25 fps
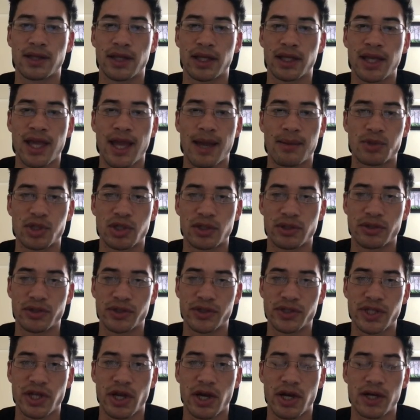capture little
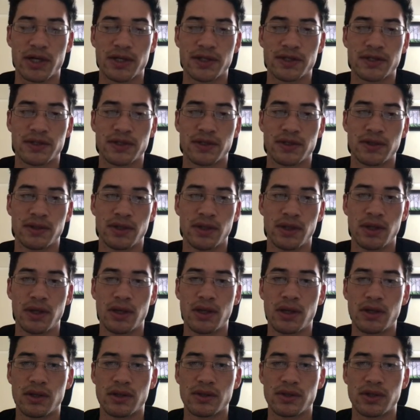stars.
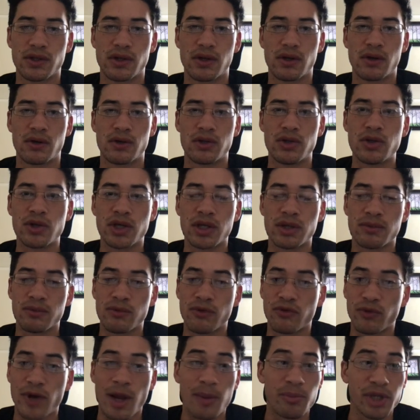So you can
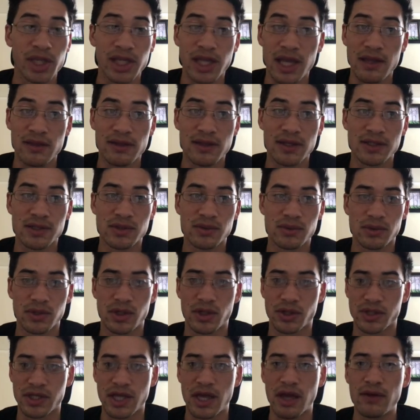replicate this
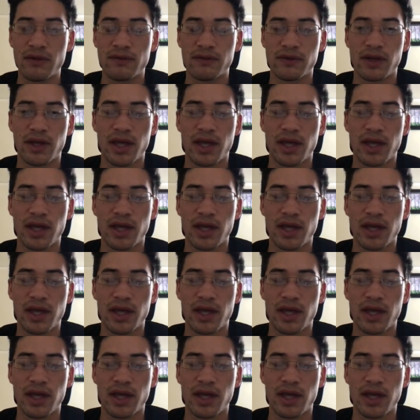yourself.